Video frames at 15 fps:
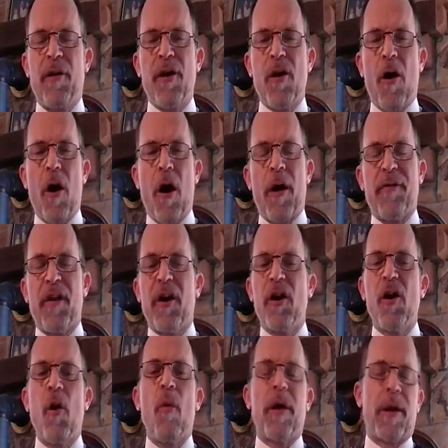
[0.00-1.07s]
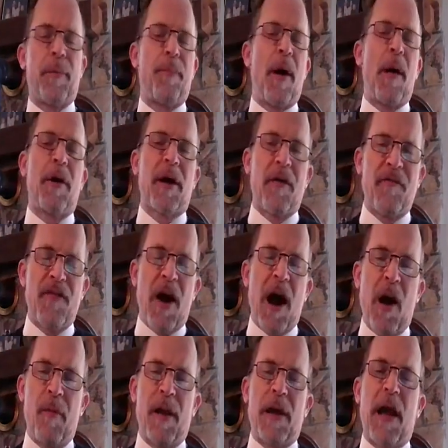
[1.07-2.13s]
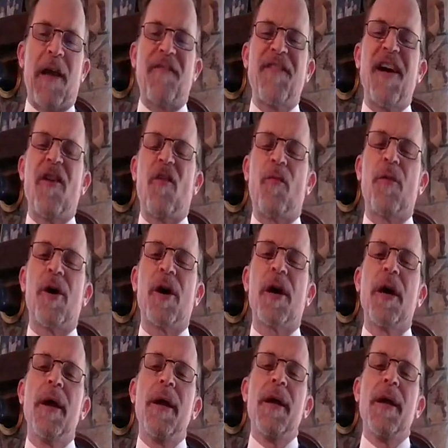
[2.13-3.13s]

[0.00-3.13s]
to your heart that you don't want in a public environment like Facebook,